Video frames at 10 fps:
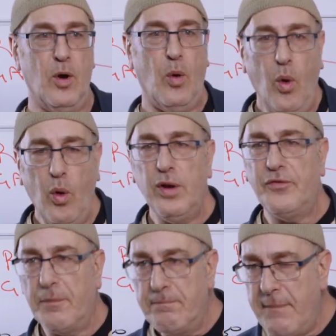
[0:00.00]
All
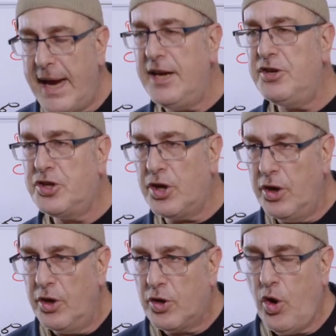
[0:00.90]
of the major
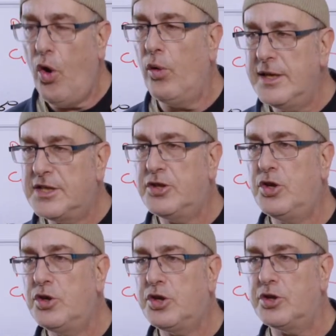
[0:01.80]
core
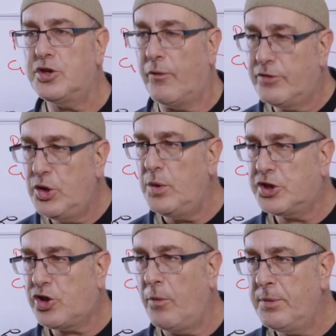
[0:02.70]
institutions of Jewish
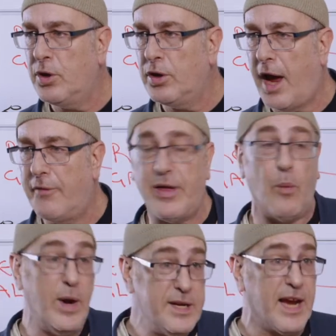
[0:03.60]
communal life
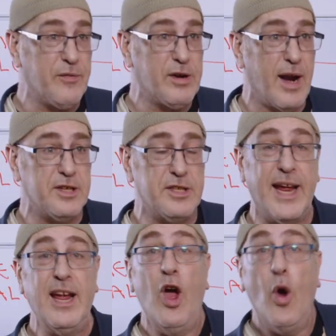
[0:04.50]
that we take for granted
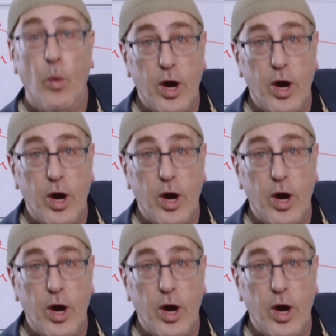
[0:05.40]
today were